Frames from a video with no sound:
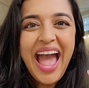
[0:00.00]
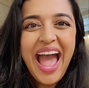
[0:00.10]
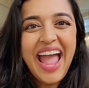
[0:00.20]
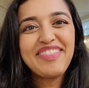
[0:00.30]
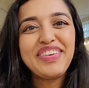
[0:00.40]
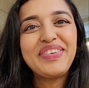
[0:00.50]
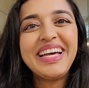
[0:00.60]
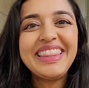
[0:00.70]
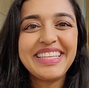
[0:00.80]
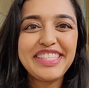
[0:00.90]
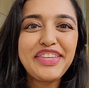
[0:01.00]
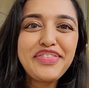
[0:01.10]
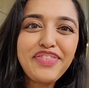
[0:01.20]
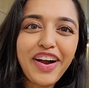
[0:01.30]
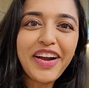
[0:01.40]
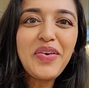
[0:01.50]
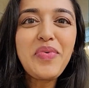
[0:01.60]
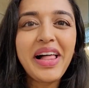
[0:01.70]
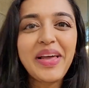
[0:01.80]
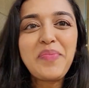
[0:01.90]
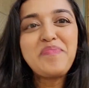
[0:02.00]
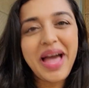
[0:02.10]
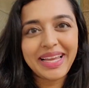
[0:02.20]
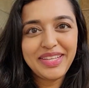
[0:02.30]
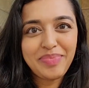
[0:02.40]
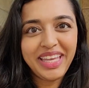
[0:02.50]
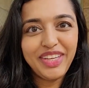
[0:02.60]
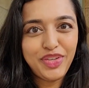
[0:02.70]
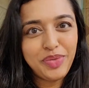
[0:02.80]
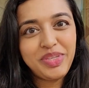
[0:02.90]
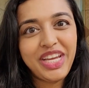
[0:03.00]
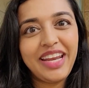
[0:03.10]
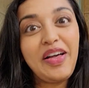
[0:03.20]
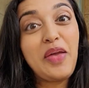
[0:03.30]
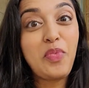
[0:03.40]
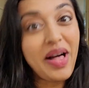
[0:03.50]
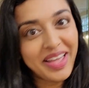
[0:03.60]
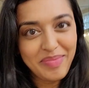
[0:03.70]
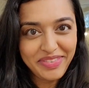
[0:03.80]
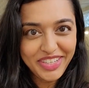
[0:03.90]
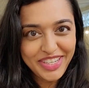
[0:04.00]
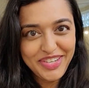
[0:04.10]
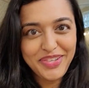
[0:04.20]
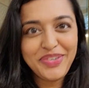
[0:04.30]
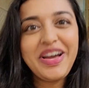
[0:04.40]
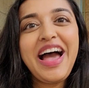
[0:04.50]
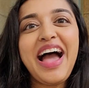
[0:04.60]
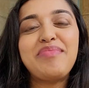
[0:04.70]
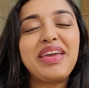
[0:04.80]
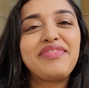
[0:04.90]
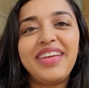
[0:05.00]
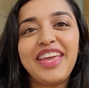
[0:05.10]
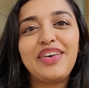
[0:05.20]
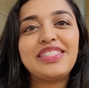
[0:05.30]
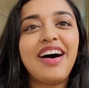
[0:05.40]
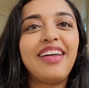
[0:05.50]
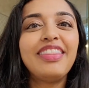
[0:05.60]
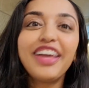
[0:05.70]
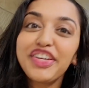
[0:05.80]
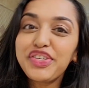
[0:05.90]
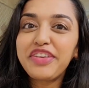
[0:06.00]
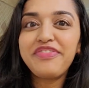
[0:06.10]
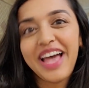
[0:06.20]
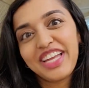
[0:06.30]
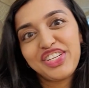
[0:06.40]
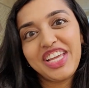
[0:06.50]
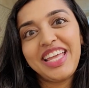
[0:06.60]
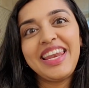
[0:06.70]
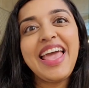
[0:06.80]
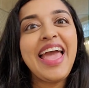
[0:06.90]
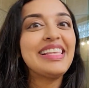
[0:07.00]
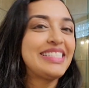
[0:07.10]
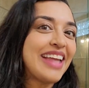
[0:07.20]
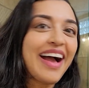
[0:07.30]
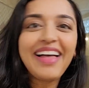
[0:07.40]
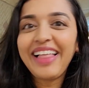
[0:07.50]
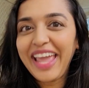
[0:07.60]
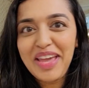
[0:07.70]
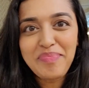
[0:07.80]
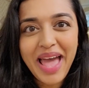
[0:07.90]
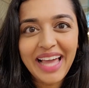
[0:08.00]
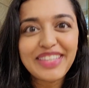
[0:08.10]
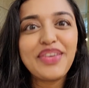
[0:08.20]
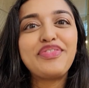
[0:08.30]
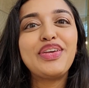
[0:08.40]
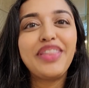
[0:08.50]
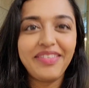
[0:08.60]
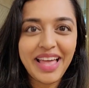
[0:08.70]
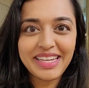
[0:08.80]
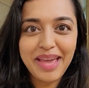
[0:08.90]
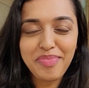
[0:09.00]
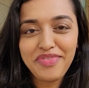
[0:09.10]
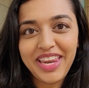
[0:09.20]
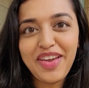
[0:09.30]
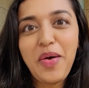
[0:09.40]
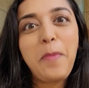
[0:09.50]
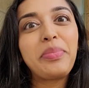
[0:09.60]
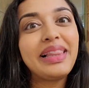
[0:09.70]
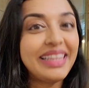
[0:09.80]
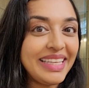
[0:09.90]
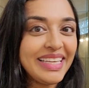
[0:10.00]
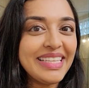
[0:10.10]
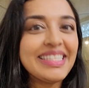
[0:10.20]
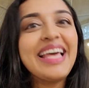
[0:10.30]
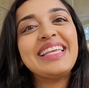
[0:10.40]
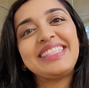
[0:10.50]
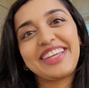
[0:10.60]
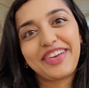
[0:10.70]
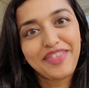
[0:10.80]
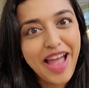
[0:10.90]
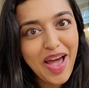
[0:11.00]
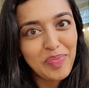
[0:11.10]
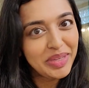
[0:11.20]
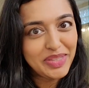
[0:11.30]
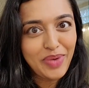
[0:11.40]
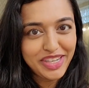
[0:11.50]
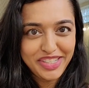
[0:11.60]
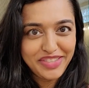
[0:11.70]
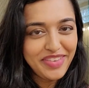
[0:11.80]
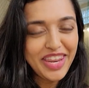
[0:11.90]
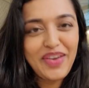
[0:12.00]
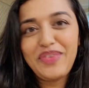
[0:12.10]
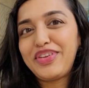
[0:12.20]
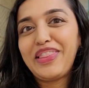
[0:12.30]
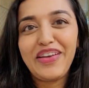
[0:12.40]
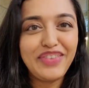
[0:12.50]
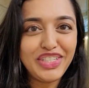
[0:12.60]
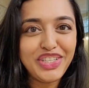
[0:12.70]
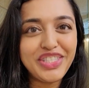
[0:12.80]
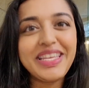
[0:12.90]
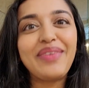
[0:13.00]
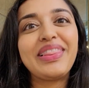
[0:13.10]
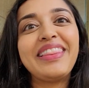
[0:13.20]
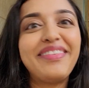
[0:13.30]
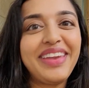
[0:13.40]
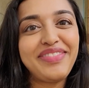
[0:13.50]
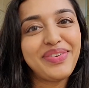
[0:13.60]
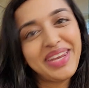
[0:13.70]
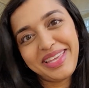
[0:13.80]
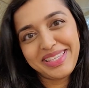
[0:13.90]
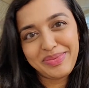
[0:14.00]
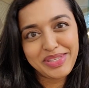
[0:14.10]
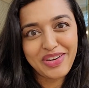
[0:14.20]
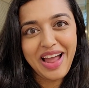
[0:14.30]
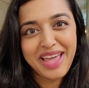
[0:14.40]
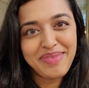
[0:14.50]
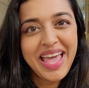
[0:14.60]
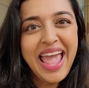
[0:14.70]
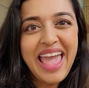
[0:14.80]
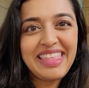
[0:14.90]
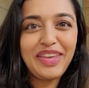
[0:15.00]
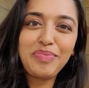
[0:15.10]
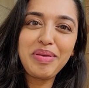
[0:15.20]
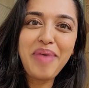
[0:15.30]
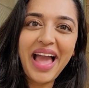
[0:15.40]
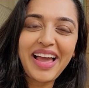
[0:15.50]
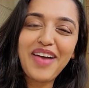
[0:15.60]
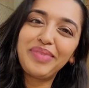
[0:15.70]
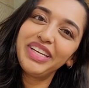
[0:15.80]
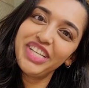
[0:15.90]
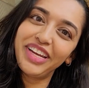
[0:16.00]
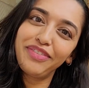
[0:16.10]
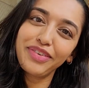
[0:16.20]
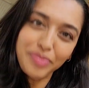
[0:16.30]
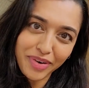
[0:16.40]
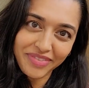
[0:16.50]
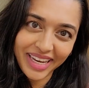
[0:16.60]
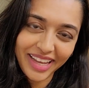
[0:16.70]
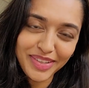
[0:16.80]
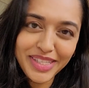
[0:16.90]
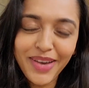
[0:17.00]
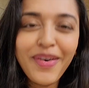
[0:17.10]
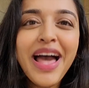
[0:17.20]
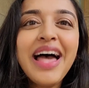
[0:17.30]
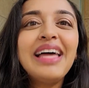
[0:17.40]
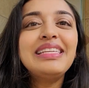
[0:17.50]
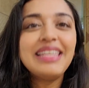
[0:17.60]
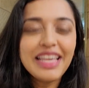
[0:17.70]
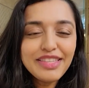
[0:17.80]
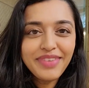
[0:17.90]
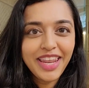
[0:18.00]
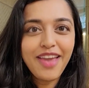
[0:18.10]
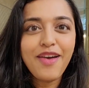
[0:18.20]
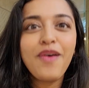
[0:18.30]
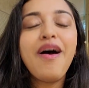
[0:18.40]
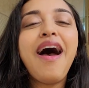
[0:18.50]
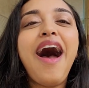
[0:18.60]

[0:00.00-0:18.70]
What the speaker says: Hi everyone, this is Farah. Welcome back to my YouTube channel and welcome if you're new. I make videos on luxury fashion, style, handbags, so if you love that type of video, please stick around. Please watch this video. If you love what you see, I would love it if you would hit subscribe and then you can be back on my channel for more videos. So today's video